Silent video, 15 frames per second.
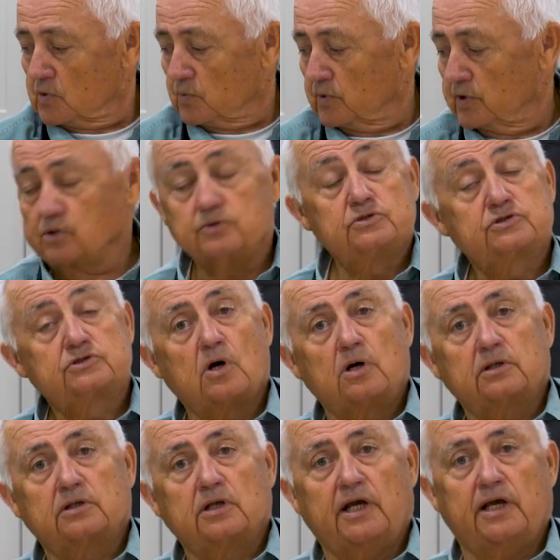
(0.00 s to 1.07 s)
we're going to
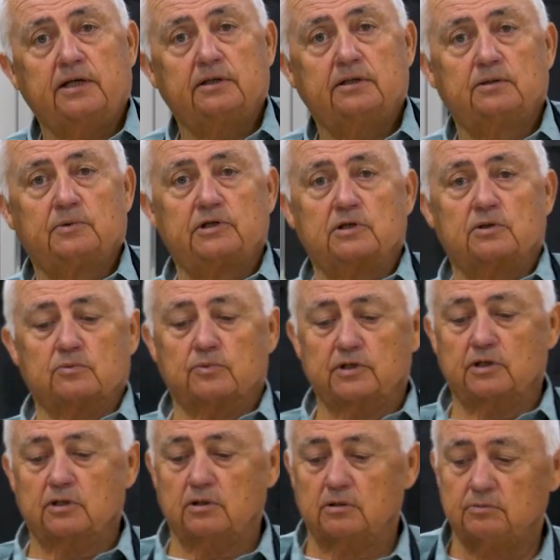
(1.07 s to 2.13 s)
start that. We're
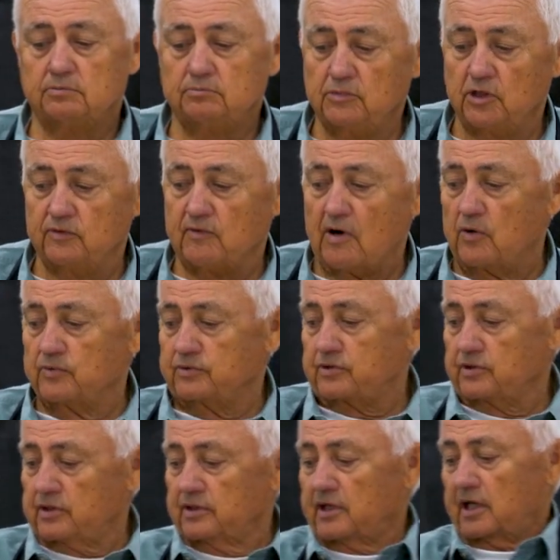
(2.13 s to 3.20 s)
going to move on
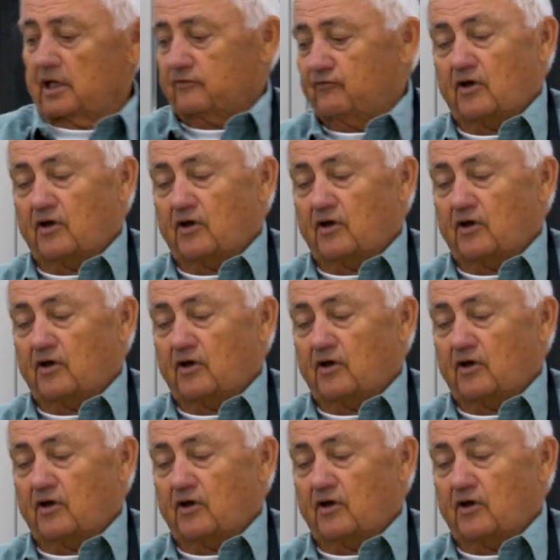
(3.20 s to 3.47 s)
to the next